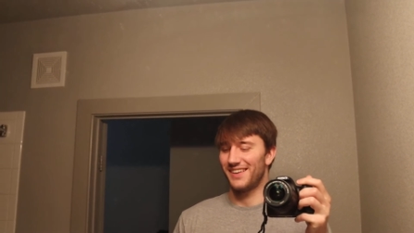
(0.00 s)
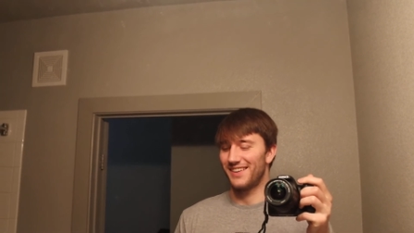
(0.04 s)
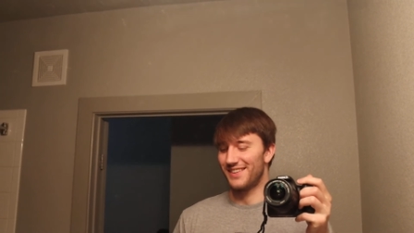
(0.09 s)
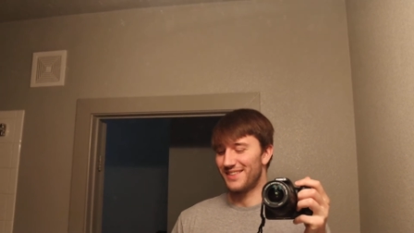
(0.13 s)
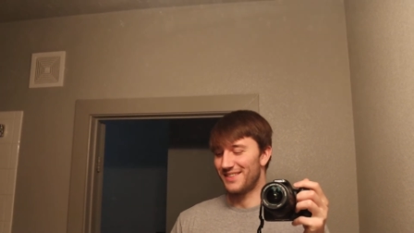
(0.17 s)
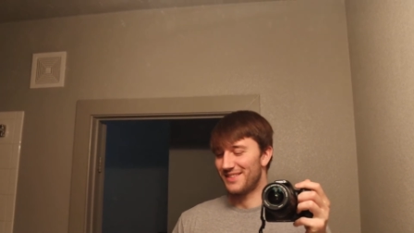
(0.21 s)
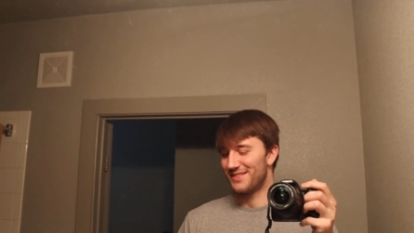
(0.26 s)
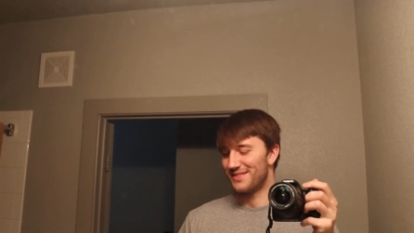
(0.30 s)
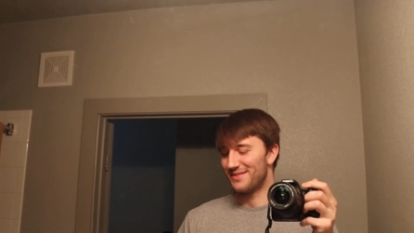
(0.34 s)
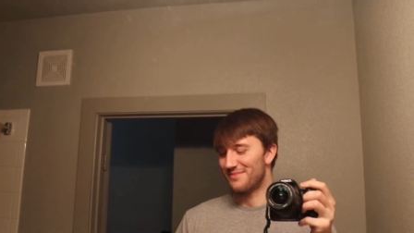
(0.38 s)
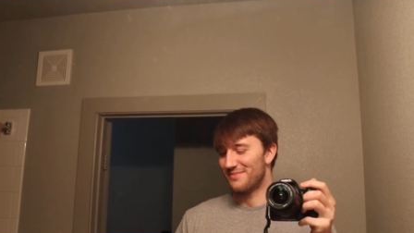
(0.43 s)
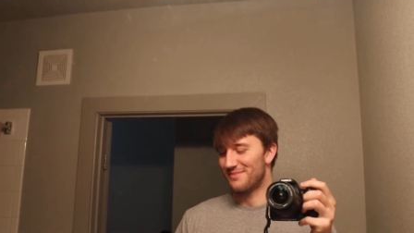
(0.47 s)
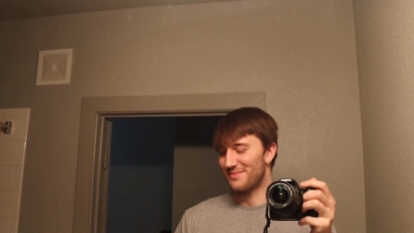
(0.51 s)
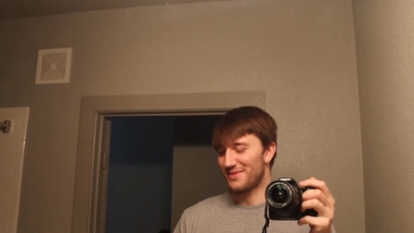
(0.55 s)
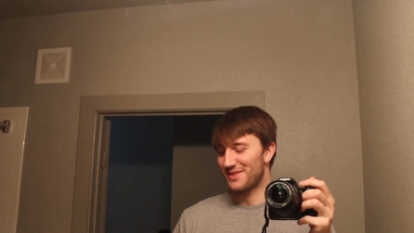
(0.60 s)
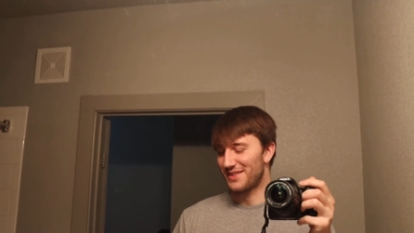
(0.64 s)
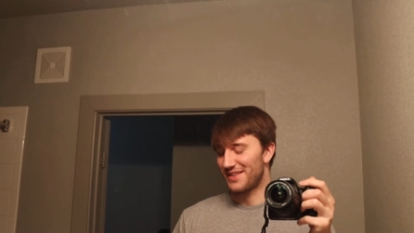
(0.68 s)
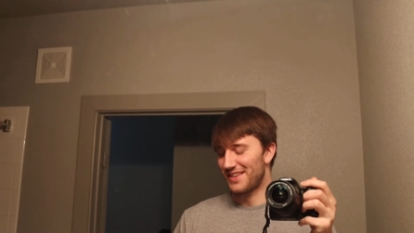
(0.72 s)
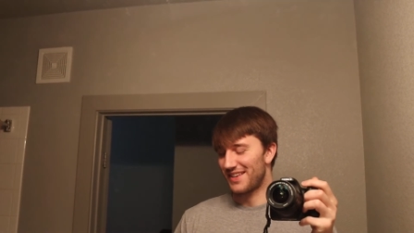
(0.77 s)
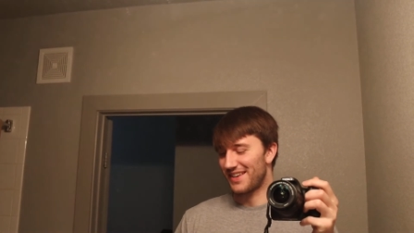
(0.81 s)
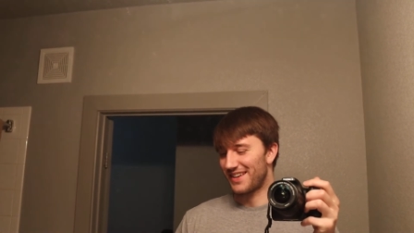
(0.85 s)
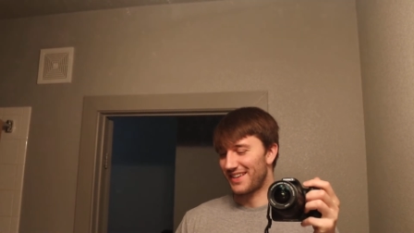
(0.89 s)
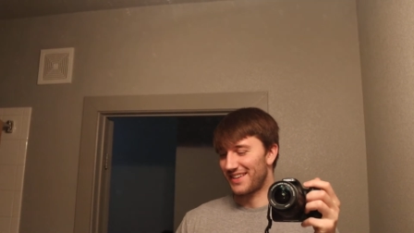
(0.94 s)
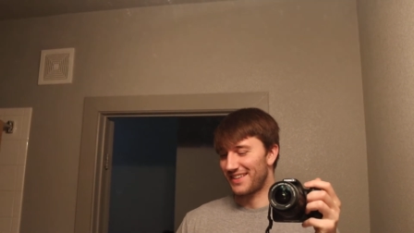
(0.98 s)
Um, but
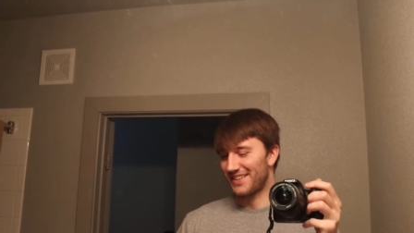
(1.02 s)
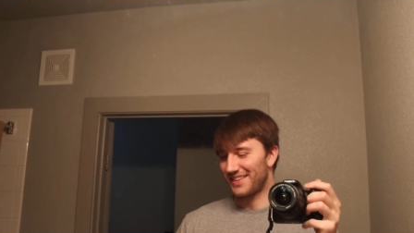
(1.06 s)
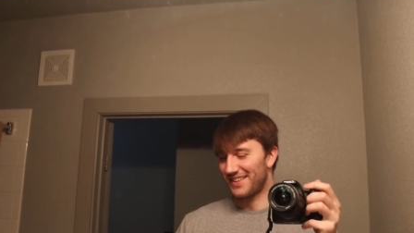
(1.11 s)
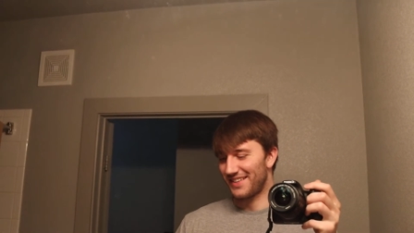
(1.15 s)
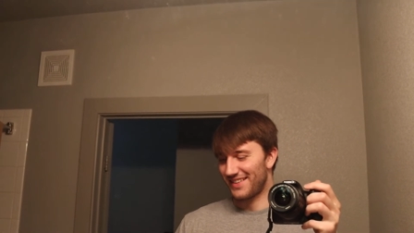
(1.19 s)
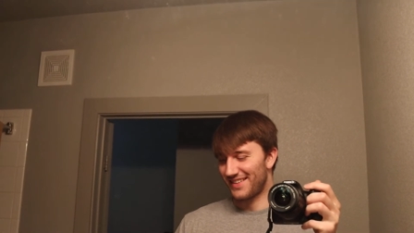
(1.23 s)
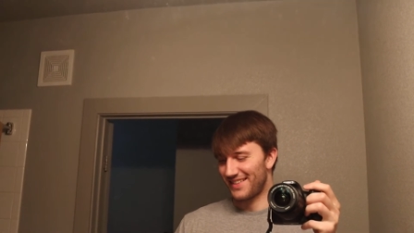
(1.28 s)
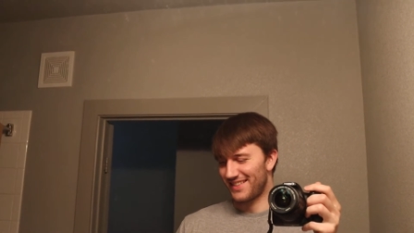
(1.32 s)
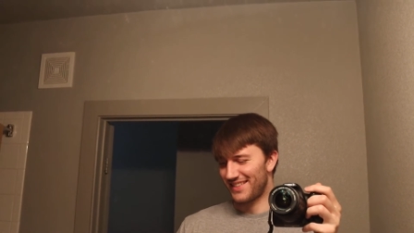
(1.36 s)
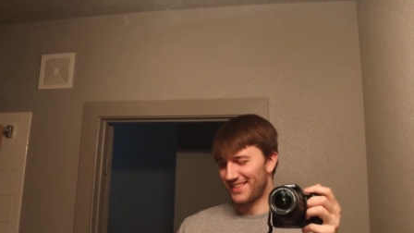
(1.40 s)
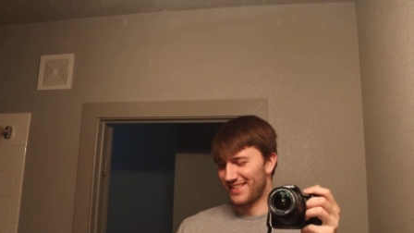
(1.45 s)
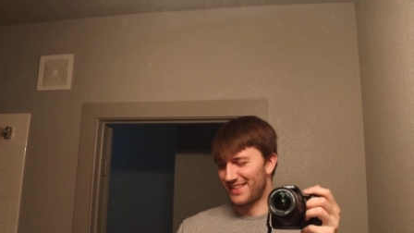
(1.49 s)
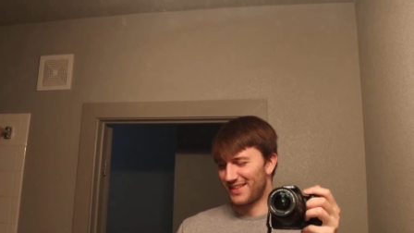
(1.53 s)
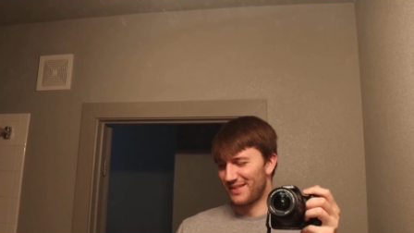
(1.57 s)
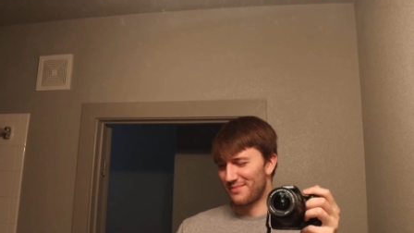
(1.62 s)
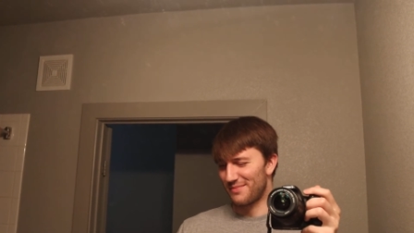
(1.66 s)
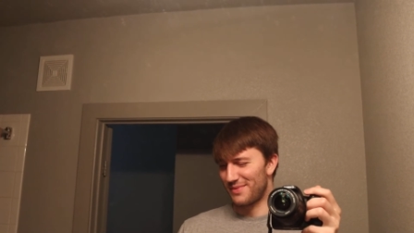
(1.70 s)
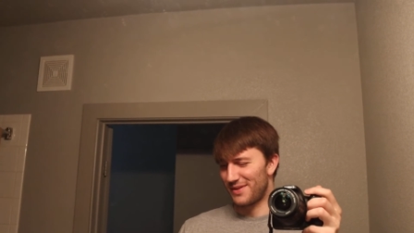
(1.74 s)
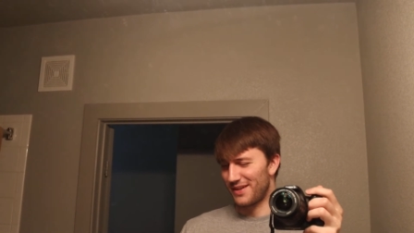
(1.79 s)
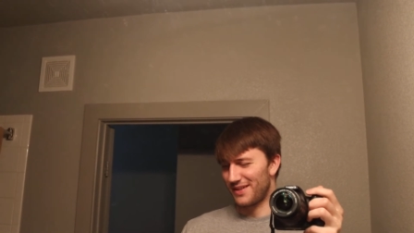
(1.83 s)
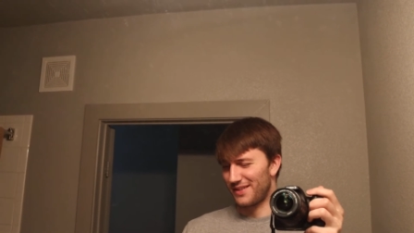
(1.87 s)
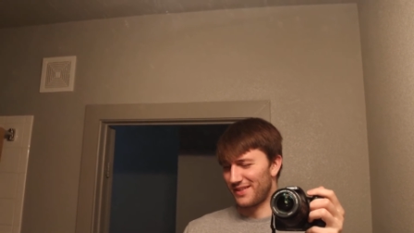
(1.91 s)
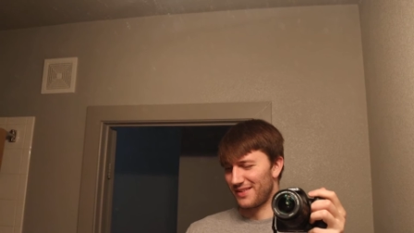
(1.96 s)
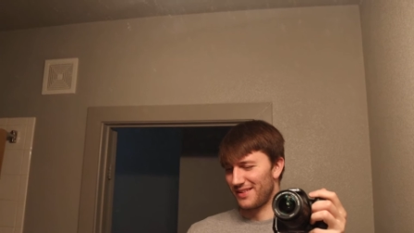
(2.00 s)
yeah, I think
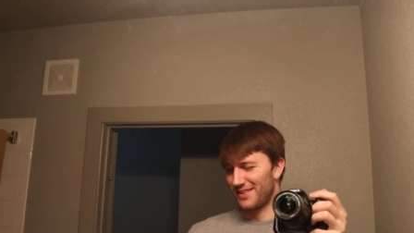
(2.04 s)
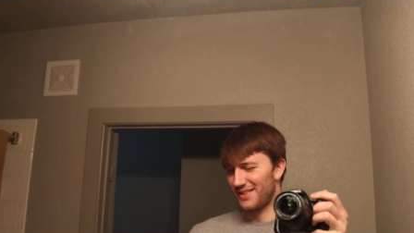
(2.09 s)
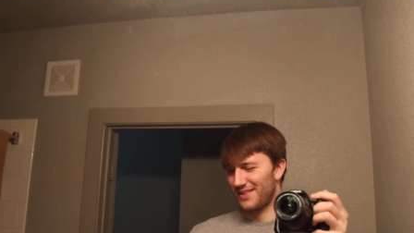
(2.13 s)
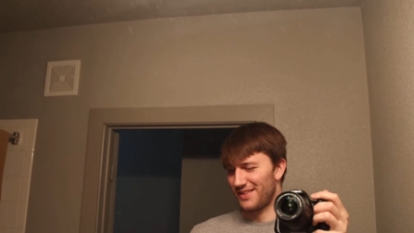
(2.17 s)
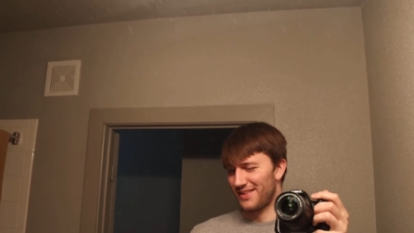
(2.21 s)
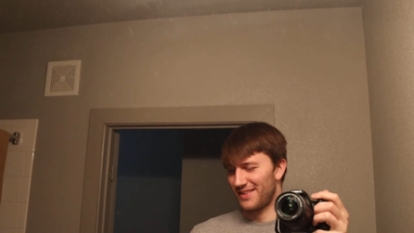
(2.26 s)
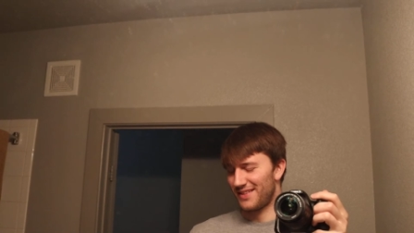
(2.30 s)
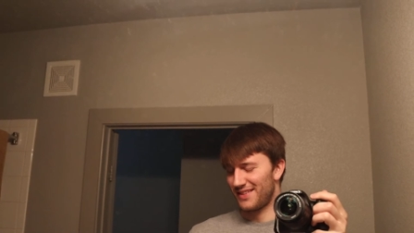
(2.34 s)
Bailey,